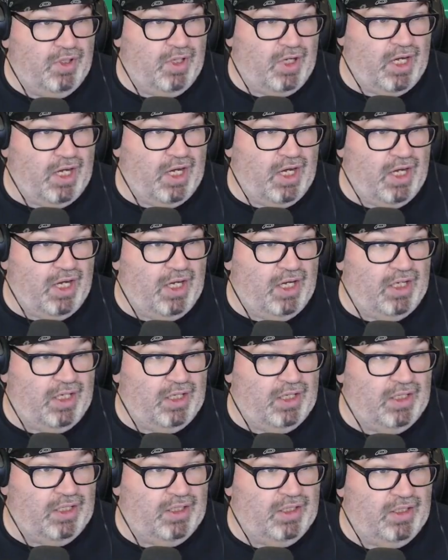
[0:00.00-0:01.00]

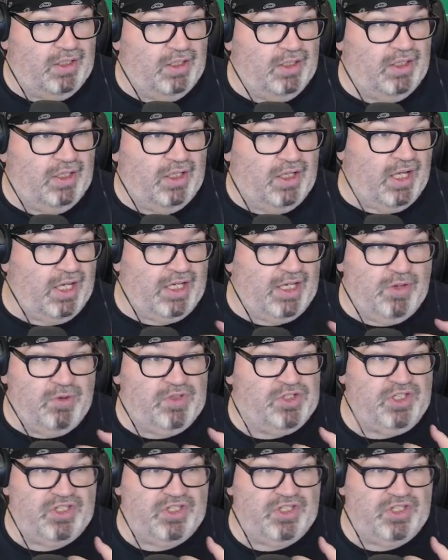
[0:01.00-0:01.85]
And he was